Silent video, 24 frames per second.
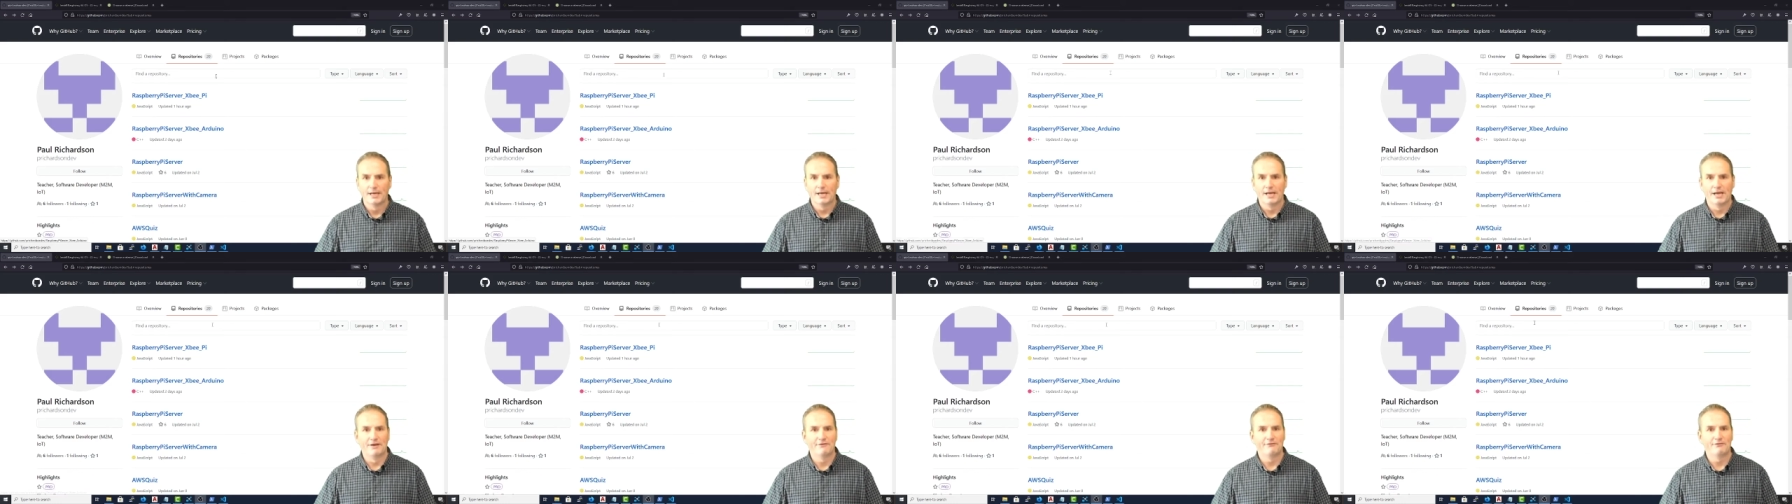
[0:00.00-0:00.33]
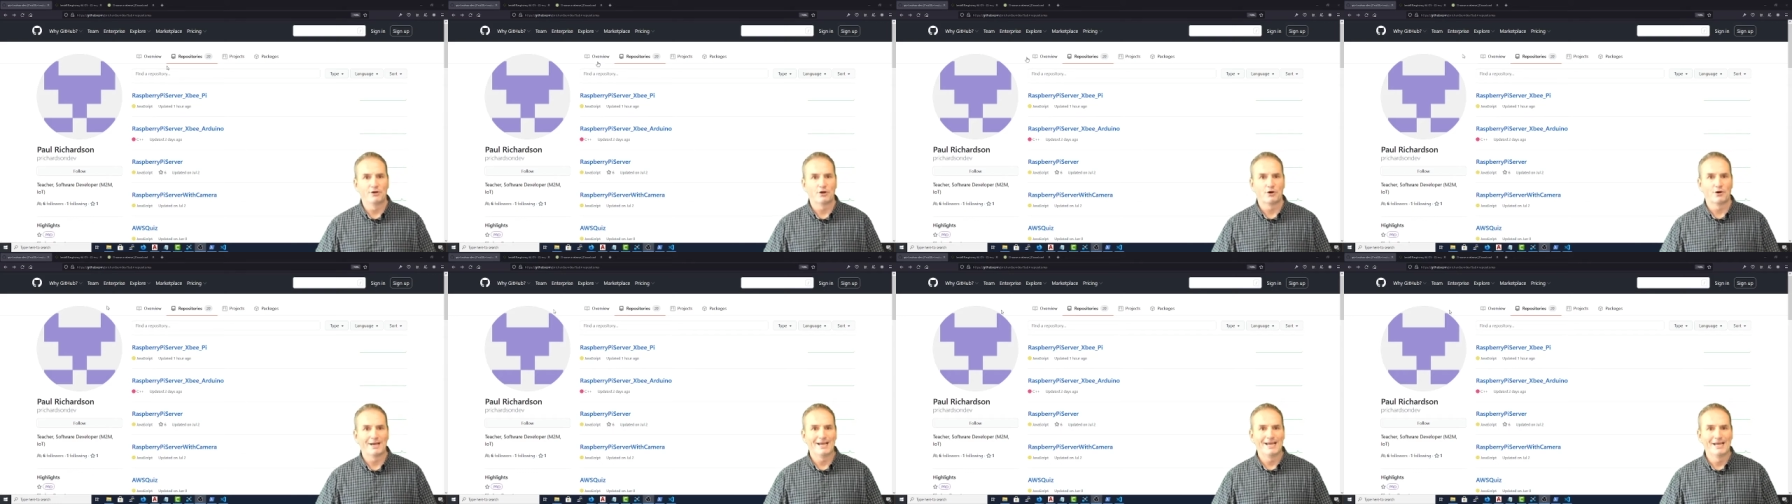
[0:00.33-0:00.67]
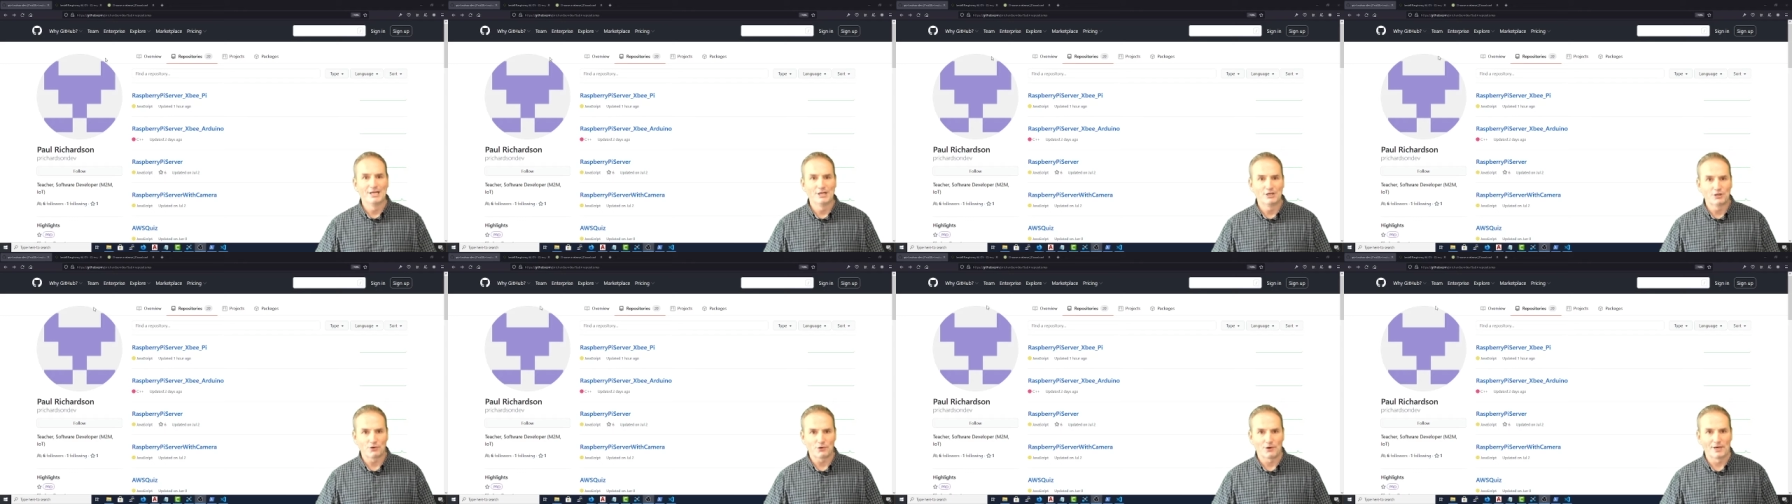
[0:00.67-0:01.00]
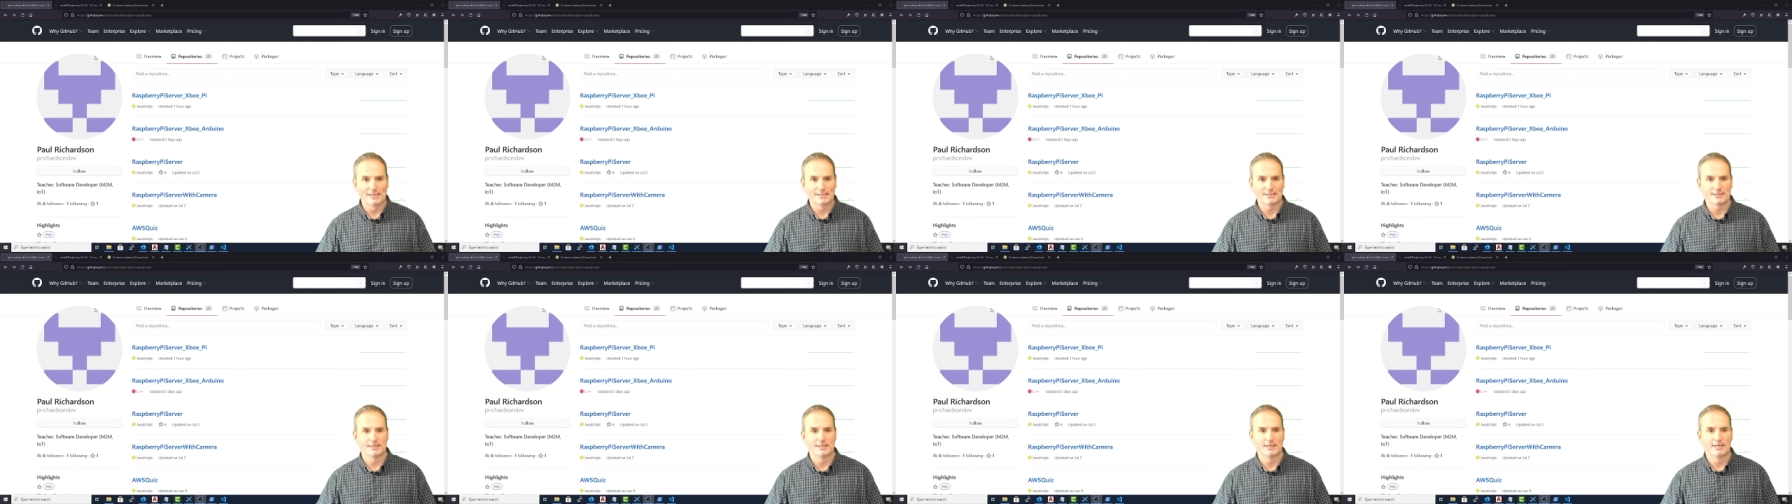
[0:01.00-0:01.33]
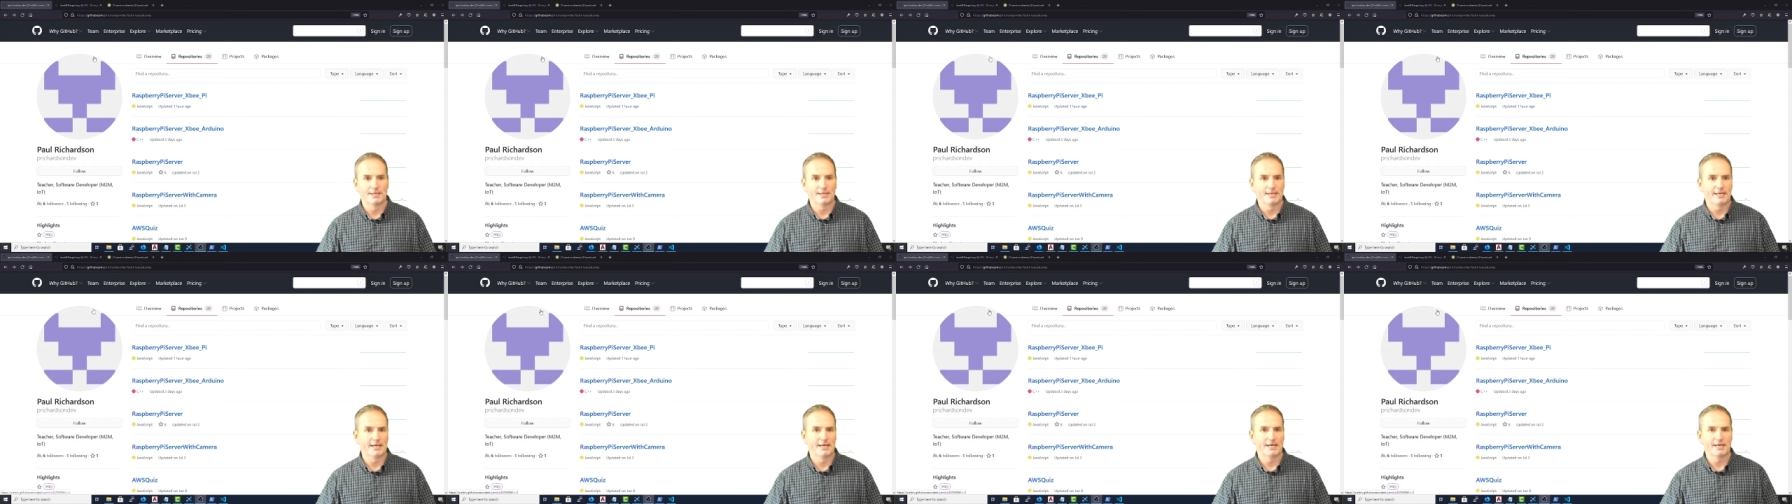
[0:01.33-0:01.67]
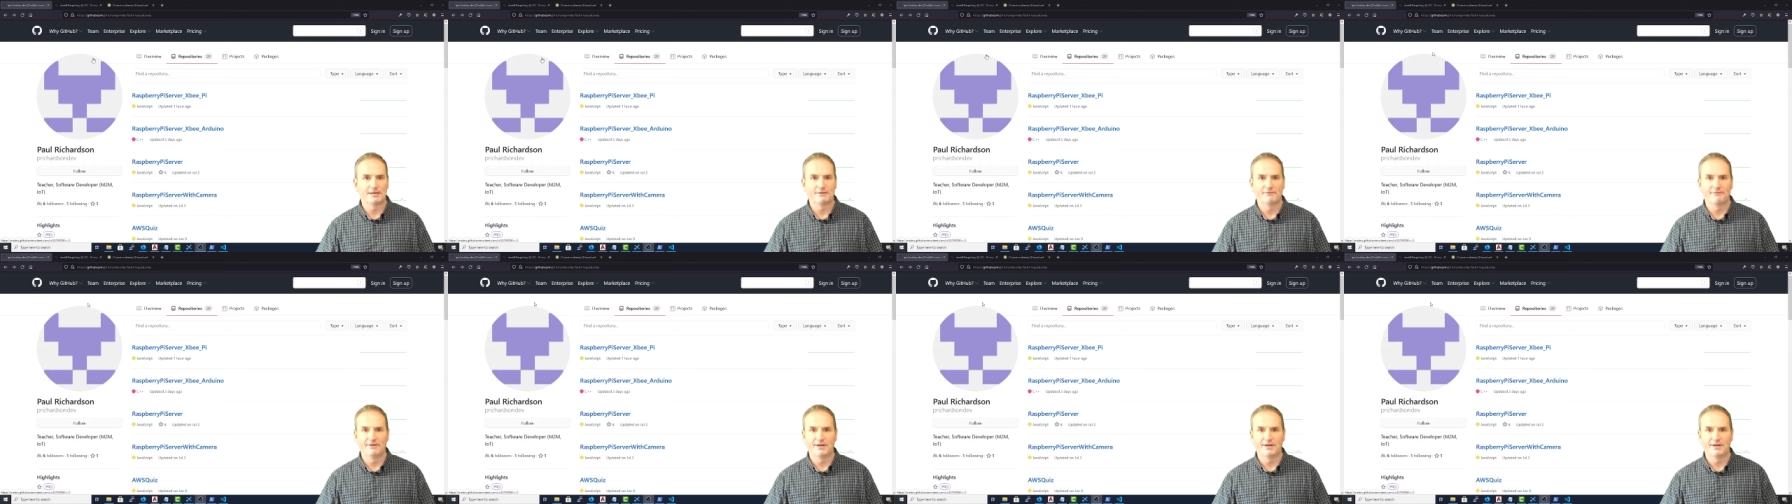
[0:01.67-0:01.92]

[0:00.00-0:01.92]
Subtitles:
If you're interested in getting